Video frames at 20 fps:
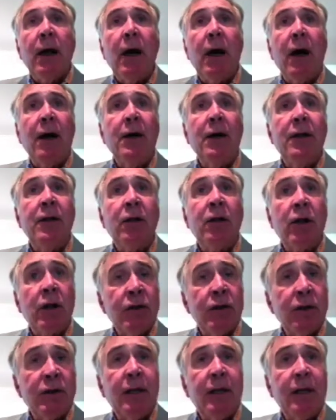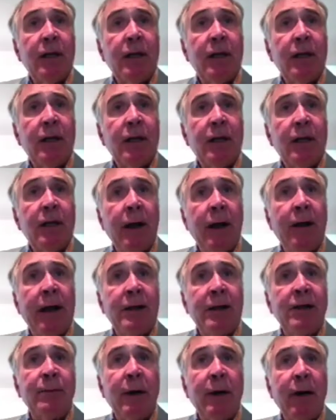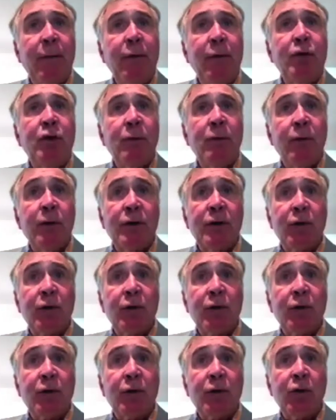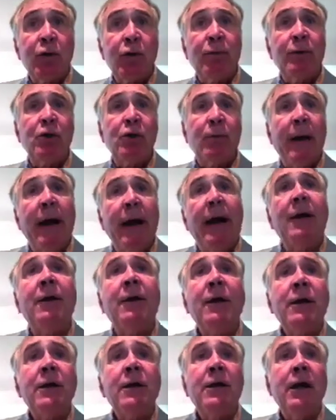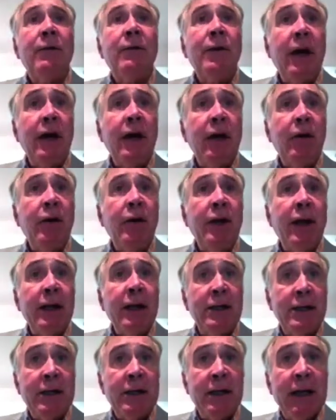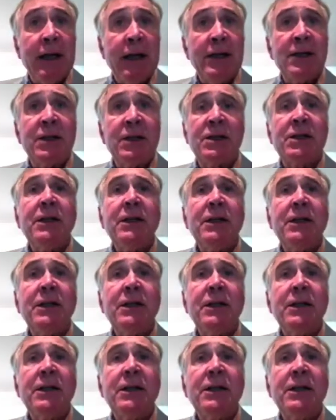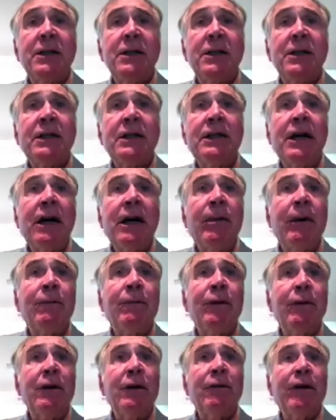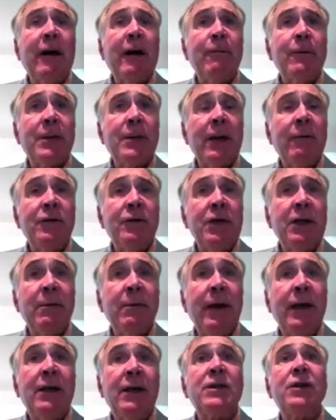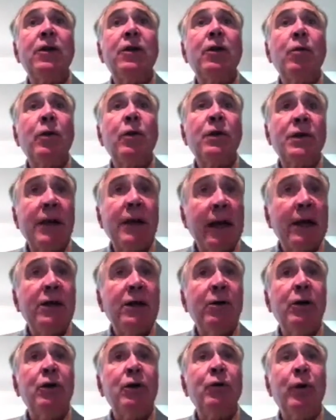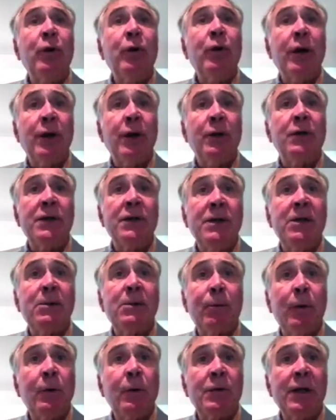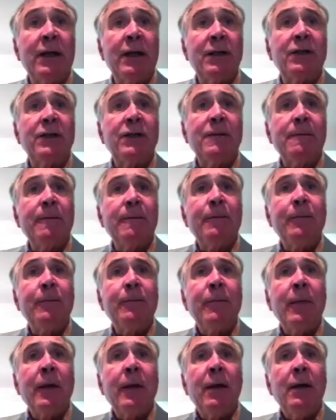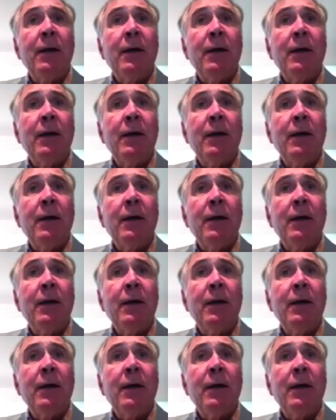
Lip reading: In the largest study, that's by Fujimura's group in Japan, 919 cases, about 55% of TMAs were secondary to another disease process.